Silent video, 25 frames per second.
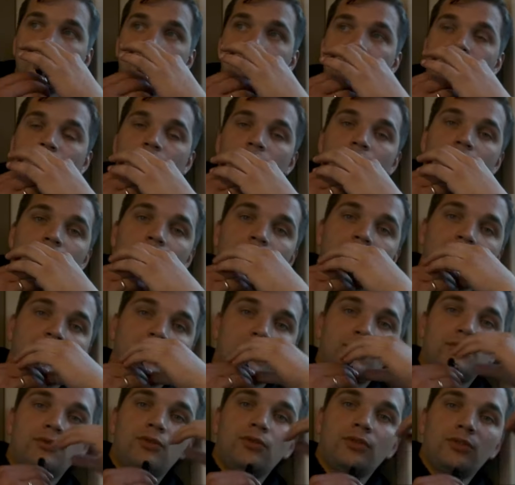so I
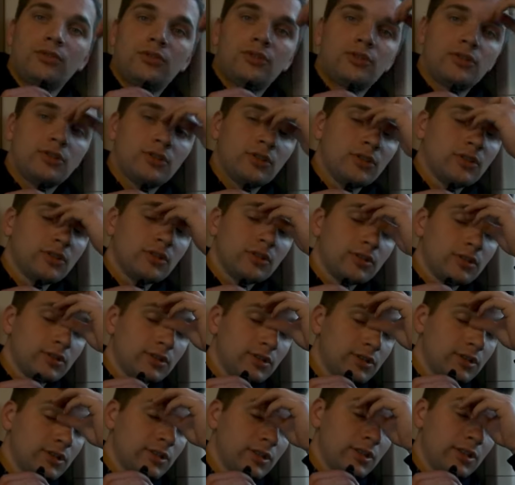just was
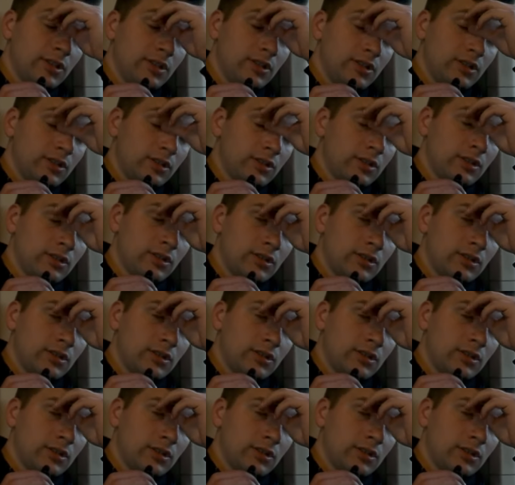sitting